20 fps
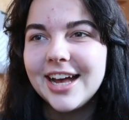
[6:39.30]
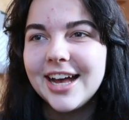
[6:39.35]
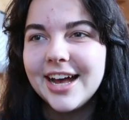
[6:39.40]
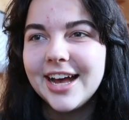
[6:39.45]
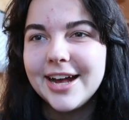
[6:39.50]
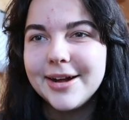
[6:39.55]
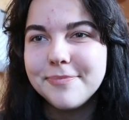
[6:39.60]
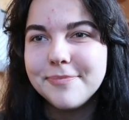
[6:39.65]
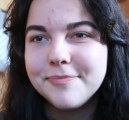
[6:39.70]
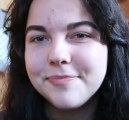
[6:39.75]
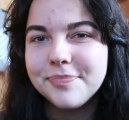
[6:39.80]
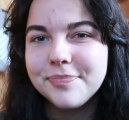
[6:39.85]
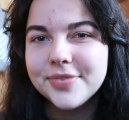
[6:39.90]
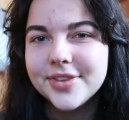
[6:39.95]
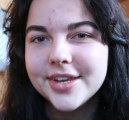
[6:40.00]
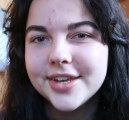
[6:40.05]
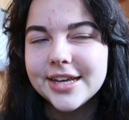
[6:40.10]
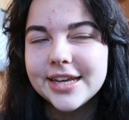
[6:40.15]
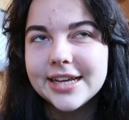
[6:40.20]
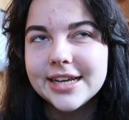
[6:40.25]
um,
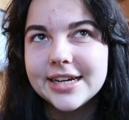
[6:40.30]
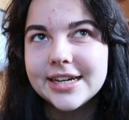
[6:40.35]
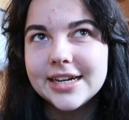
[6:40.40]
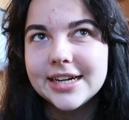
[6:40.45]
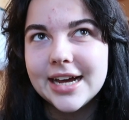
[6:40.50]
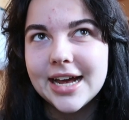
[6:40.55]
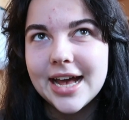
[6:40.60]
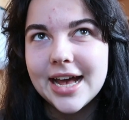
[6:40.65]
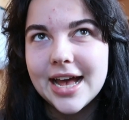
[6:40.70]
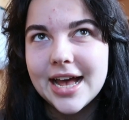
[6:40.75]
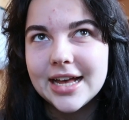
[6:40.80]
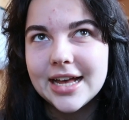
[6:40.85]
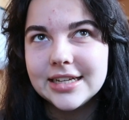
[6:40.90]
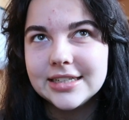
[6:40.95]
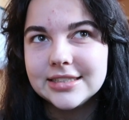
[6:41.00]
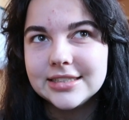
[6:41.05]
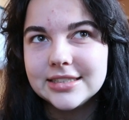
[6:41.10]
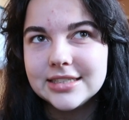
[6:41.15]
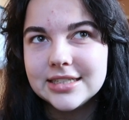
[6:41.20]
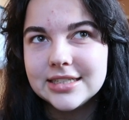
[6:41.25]

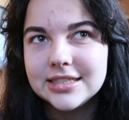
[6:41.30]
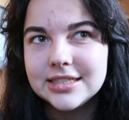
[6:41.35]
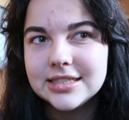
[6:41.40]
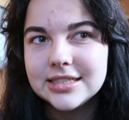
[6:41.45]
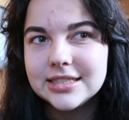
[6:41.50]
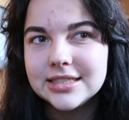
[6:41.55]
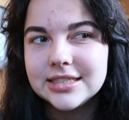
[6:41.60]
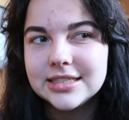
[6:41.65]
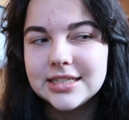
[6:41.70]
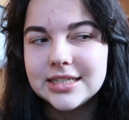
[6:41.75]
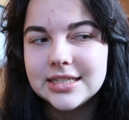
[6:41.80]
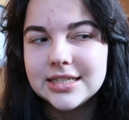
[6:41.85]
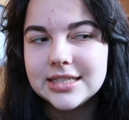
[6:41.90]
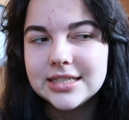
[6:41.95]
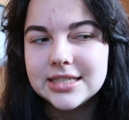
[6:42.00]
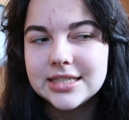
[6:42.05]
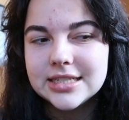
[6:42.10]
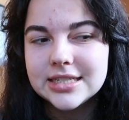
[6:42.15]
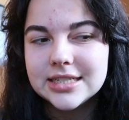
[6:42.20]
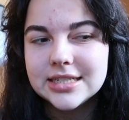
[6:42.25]
and
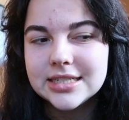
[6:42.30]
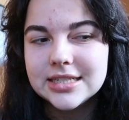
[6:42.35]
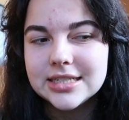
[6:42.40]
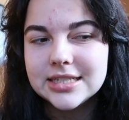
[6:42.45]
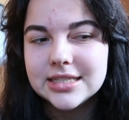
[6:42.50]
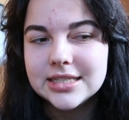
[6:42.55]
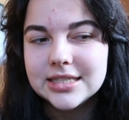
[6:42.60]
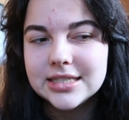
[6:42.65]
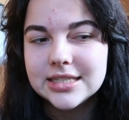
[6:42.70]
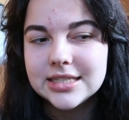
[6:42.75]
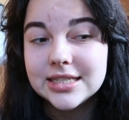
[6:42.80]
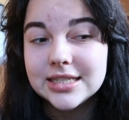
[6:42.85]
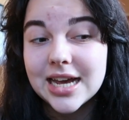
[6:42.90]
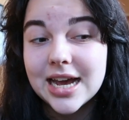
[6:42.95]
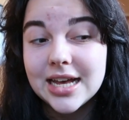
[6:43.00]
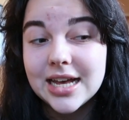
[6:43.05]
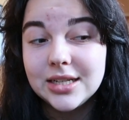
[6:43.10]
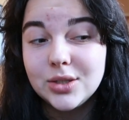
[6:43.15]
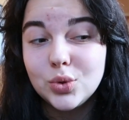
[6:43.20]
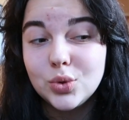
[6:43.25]

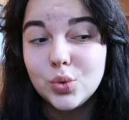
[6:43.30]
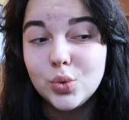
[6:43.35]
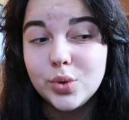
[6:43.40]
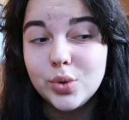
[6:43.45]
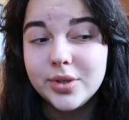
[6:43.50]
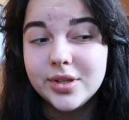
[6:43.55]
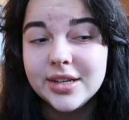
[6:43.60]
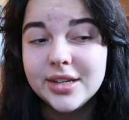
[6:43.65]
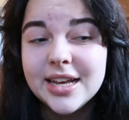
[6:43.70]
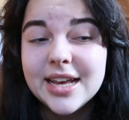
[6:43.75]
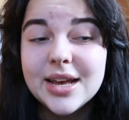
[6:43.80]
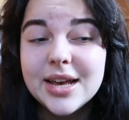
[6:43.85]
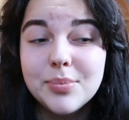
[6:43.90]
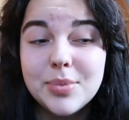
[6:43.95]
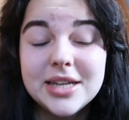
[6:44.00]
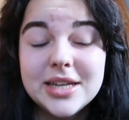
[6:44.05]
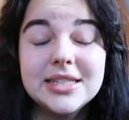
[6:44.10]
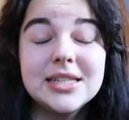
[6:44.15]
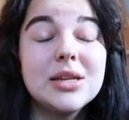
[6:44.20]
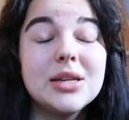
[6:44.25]
then
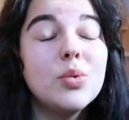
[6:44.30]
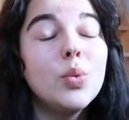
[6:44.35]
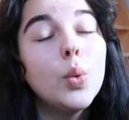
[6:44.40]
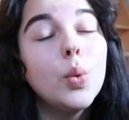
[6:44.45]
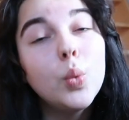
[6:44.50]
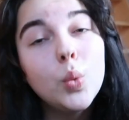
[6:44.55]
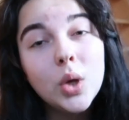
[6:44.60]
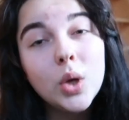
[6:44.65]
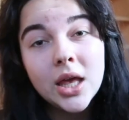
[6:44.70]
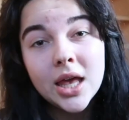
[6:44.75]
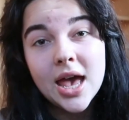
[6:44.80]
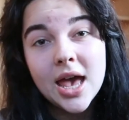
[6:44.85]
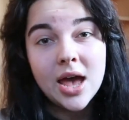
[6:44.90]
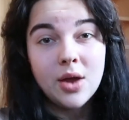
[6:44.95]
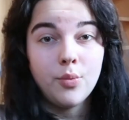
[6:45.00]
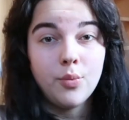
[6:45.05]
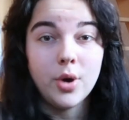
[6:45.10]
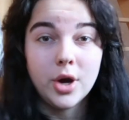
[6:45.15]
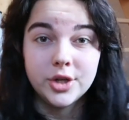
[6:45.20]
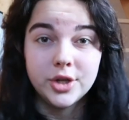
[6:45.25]
basically we
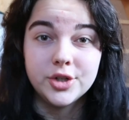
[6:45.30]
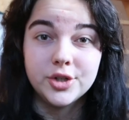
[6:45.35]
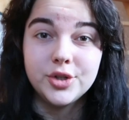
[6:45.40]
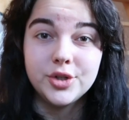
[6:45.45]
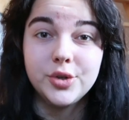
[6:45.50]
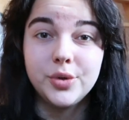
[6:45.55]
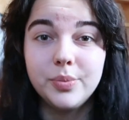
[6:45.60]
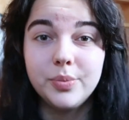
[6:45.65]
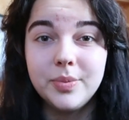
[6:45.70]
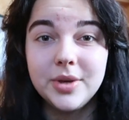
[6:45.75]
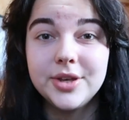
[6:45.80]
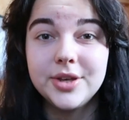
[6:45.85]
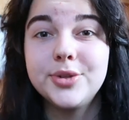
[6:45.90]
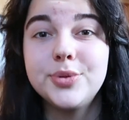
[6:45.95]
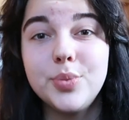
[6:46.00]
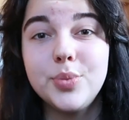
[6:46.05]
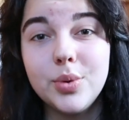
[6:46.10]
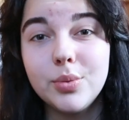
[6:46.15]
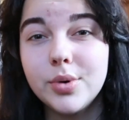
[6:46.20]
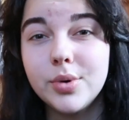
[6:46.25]
had work to do
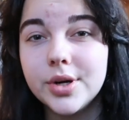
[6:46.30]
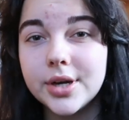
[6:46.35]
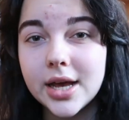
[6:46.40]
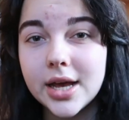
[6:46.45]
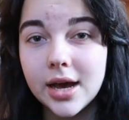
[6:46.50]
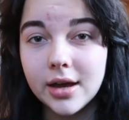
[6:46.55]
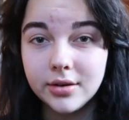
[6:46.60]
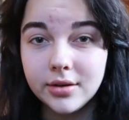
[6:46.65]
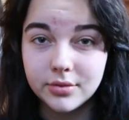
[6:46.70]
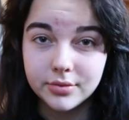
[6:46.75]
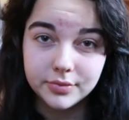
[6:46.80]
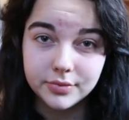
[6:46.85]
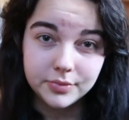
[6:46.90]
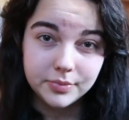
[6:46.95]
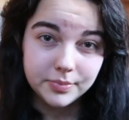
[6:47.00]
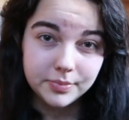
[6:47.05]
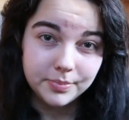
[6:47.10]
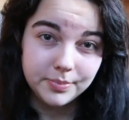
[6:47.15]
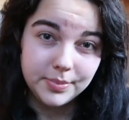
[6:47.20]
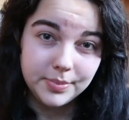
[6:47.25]
because we were kind of
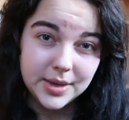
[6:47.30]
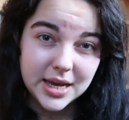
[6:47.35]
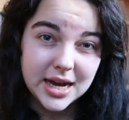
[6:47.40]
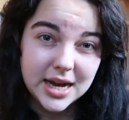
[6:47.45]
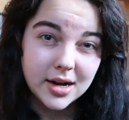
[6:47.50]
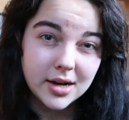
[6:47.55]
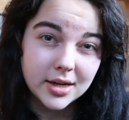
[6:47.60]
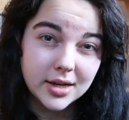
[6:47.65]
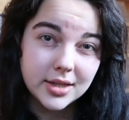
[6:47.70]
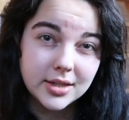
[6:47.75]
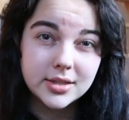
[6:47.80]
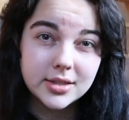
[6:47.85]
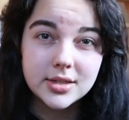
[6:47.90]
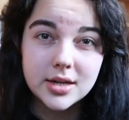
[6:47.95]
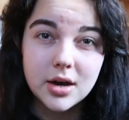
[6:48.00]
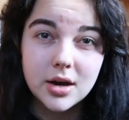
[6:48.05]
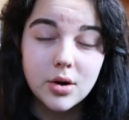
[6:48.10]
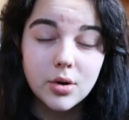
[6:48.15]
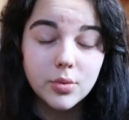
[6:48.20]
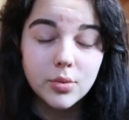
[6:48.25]

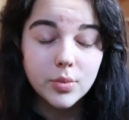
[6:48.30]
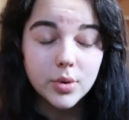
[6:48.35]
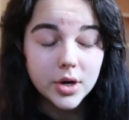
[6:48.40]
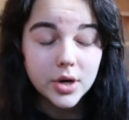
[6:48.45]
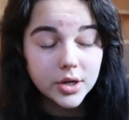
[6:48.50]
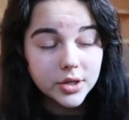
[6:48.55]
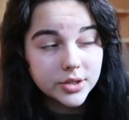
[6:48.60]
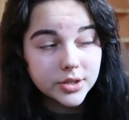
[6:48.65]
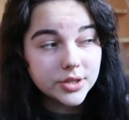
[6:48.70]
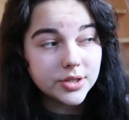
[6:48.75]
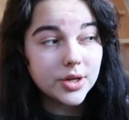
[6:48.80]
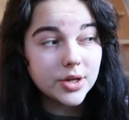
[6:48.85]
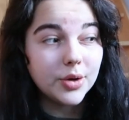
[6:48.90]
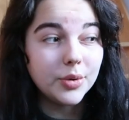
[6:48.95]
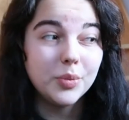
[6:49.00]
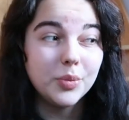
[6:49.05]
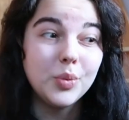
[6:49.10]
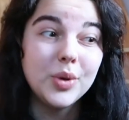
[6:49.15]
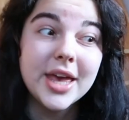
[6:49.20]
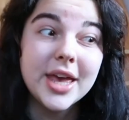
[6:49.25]
behind our work, so
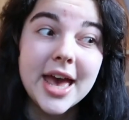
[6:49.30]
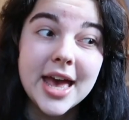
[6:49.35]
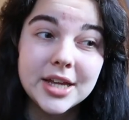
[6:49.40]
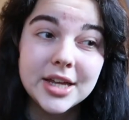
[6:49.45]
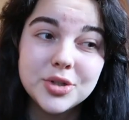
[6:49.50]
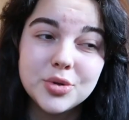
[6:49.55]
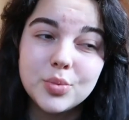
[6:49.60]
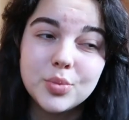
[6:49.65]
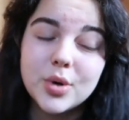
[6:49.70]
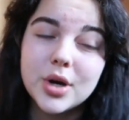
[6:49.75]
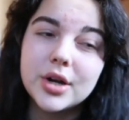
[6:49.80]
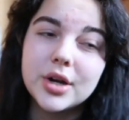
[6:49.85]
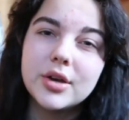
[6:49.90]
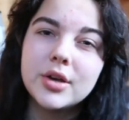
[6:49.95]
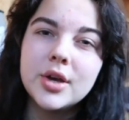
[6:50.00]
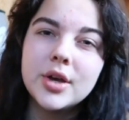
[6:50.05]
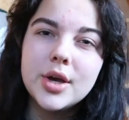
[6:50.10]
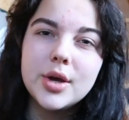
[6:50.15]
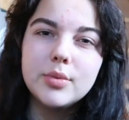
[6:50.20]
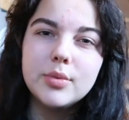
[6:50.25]
we had to work,
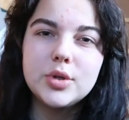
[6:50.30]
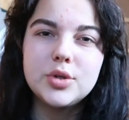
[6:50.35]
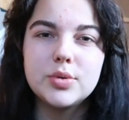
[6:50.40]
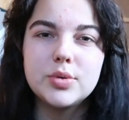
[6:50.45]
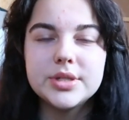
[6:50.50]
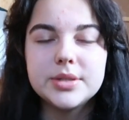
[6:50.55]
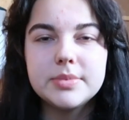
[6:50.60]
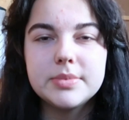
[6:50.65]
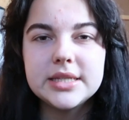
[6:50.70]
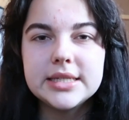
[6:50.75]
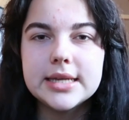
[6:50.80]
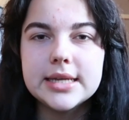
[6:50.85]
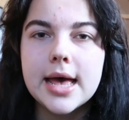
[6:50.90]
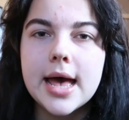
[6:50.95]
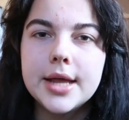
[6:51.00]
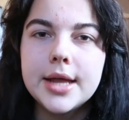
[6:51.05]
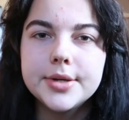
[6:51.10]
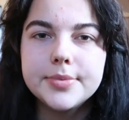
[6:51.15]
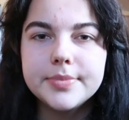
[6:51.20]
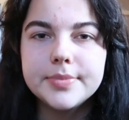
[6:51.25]
which was a bit
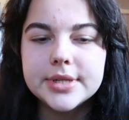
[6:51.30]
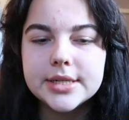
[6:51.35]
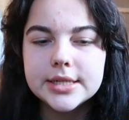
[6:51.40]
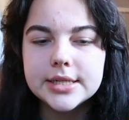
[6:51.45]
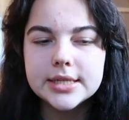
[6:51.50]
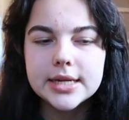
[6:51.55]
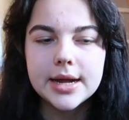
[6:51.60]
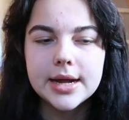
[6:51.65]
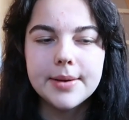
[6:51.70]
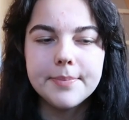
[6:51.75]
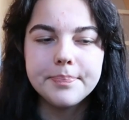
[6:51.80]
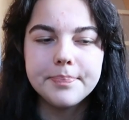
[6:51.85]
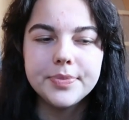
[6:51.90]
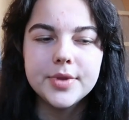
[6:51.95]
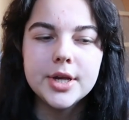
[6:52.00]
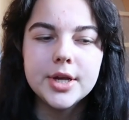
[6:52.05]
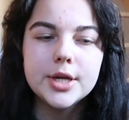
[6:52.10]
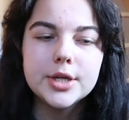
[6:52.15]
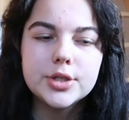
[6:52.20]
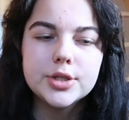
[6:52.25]
sad, but um,
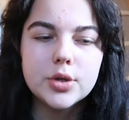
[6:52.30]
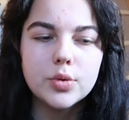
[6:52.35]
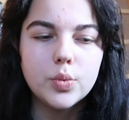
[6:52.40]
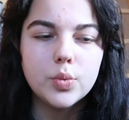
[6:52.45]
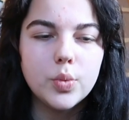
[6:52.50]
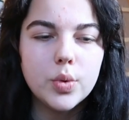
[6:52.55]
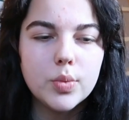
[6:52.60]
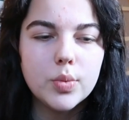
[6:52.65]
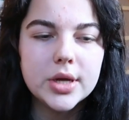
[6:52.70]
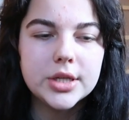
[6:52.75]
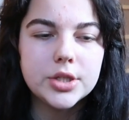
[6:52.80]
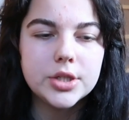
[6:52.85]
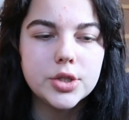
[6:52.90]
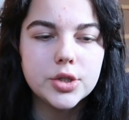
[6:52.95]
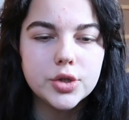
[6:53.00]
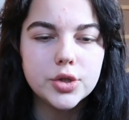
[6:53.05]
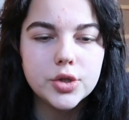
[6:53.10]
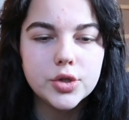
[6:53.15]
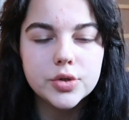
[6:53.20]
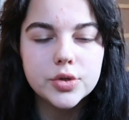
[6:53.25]
so we
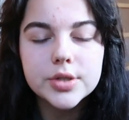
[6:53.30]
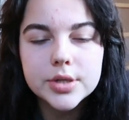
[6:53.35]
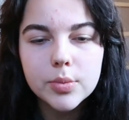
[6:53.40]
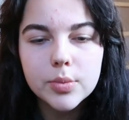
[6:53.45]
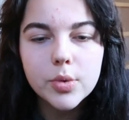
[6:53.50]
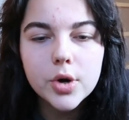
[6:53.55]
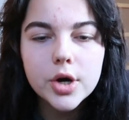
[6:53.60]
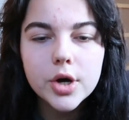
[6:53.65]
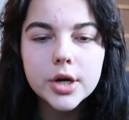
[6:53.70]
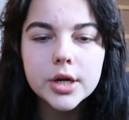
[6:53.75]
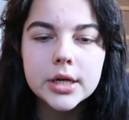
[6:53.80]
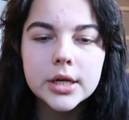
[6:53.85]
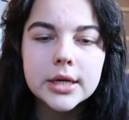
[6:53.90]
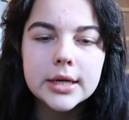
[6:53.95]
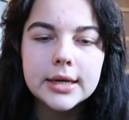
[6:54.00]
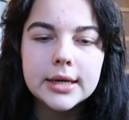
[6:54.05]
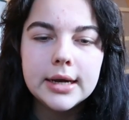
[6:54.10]
went to do some work.